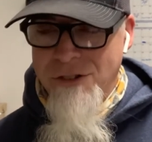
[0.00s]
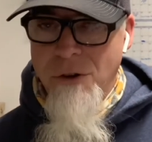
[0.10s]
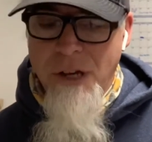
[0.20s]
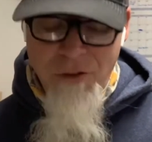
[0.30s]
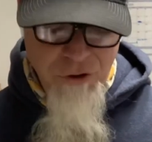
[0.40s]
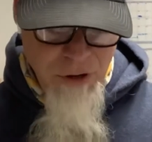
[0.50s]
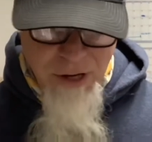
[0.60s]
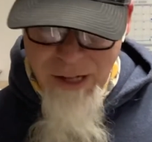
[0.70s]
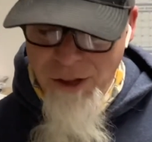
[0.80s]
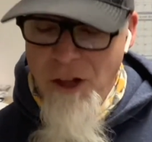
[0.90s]
it gives you
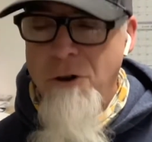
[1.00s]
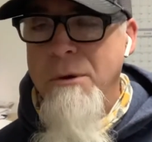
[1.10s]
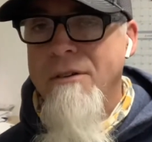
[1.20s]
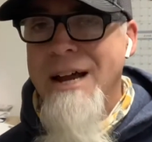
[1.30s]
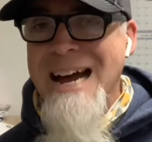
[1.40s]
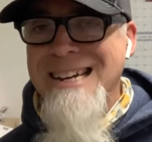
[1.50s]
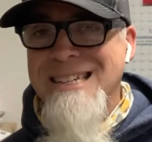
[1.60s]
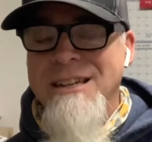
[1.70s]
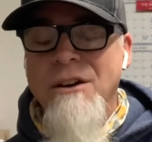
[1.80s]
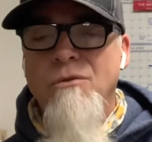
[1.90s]
a little bit of an
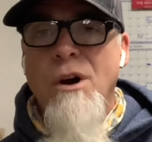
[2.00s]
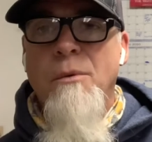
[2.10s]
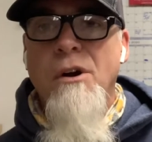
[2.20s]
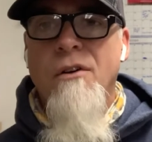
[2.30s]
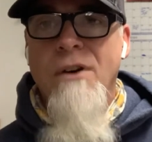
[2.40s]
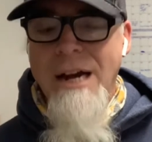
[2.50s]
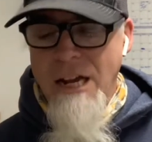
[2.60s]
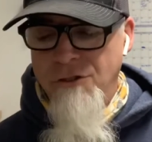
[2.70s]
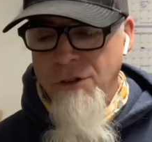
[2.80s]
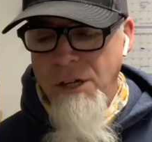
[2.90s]
idea of where we are
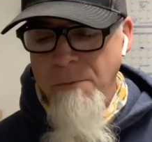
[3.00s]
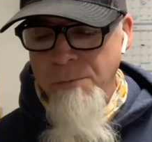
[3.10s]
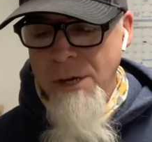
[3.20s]
financially.